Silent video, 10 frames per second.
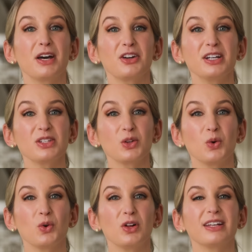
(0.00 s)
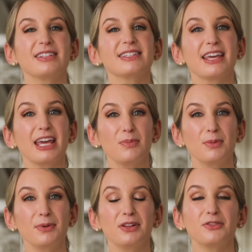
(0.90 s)
butter is cool, it's
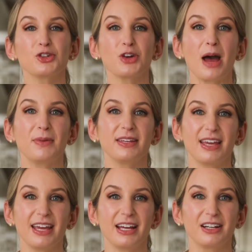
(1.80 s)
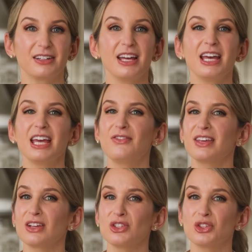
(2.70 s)
capable of trapping air. If it
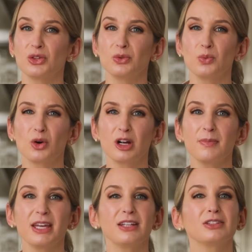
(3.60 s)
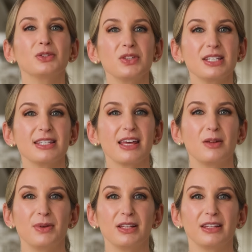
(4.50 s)
gets too warm, it loses that
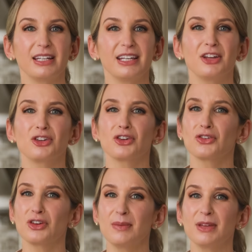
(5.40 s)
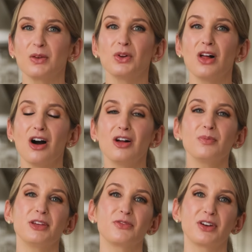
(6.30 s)
ability and your creaming will all
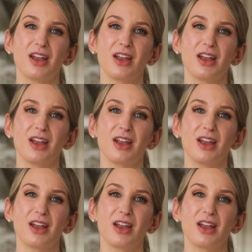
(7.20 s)
be for